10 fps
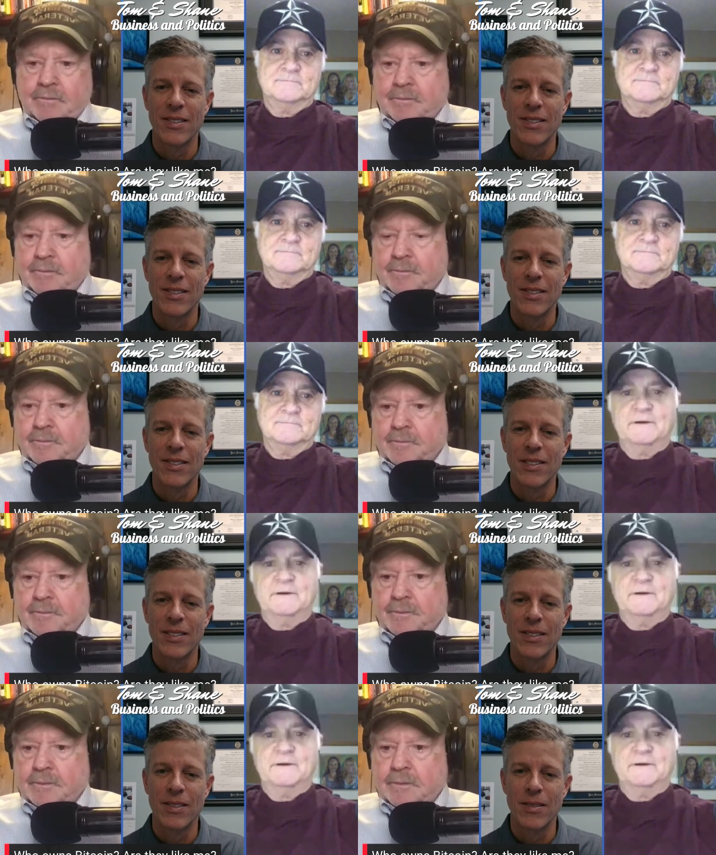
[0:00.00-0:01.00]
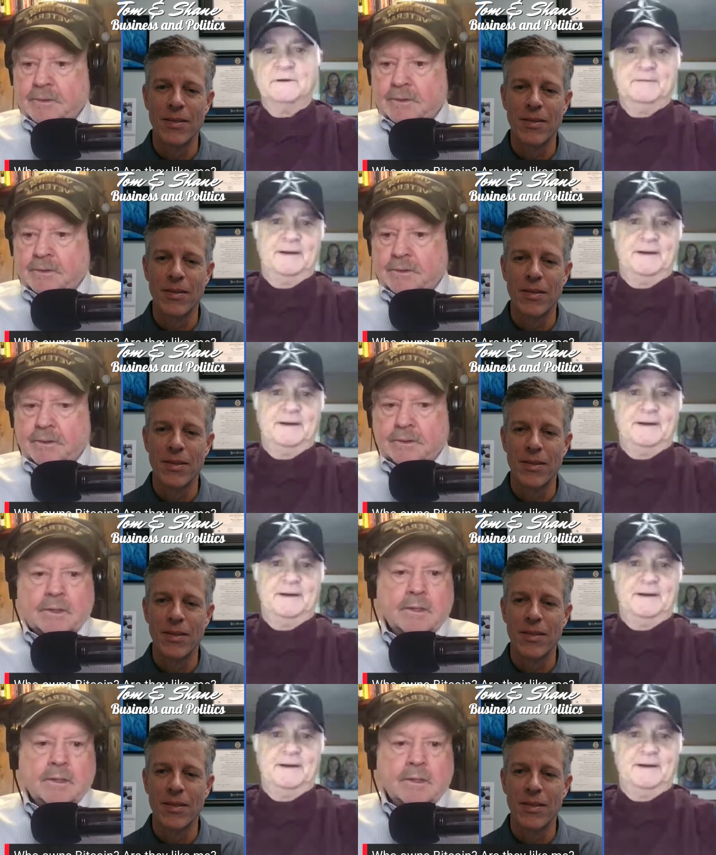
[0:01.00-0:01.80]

[no speech]